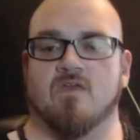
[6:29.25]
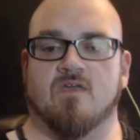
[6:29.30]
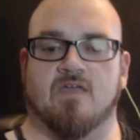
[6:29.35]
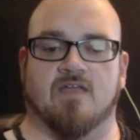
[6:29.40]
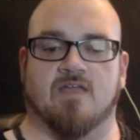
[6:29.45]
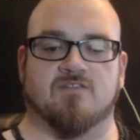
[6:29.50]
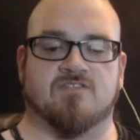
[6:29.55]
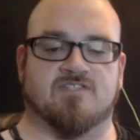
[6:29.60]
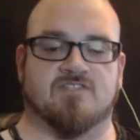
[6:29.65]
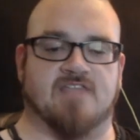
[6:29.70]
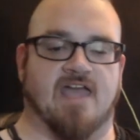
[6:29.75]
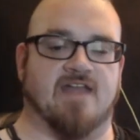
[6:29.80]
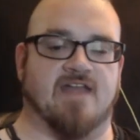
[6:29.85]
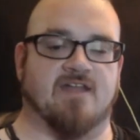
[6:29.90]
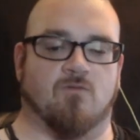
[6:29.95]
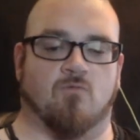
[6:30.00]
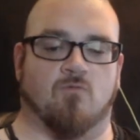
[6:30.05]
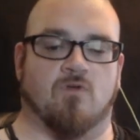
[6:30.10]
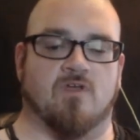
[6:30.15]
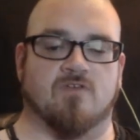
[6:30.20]
Instead,
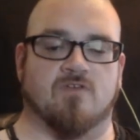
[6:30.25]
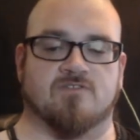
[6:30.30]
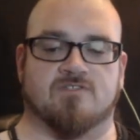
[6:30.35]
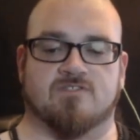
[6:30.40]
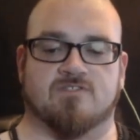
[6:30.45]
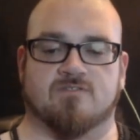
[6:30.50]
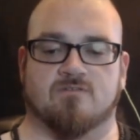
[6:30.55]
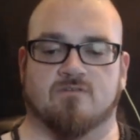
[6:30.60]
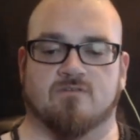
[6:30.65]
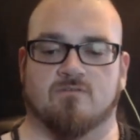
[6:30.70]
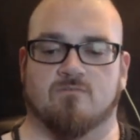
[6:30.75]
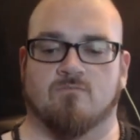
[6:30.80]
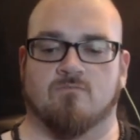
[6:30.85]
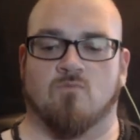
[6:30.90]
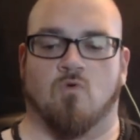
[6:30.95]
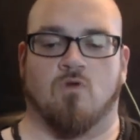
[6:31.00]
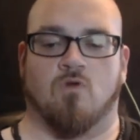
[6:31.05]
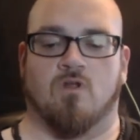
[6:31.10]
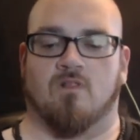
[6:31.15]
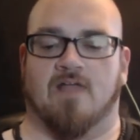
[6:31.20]
it was
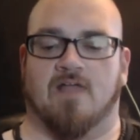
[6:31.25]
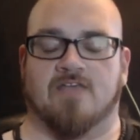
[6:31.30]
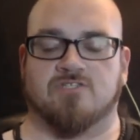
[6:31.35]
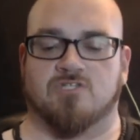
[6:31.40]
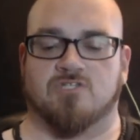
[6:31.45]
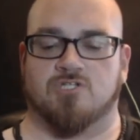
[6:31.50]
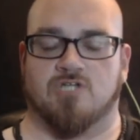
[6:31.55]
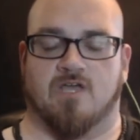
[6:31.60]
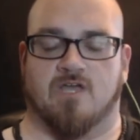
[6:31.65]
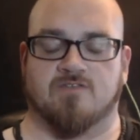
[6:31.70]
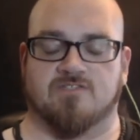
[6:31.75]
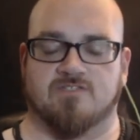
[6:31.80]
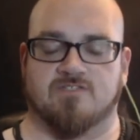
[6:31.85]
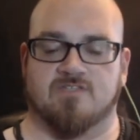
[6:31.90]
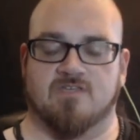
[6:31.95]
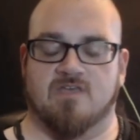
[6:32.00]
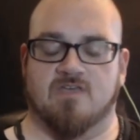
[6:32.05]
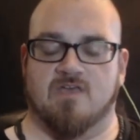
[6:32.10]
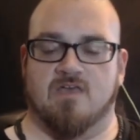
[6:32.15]
more or less just,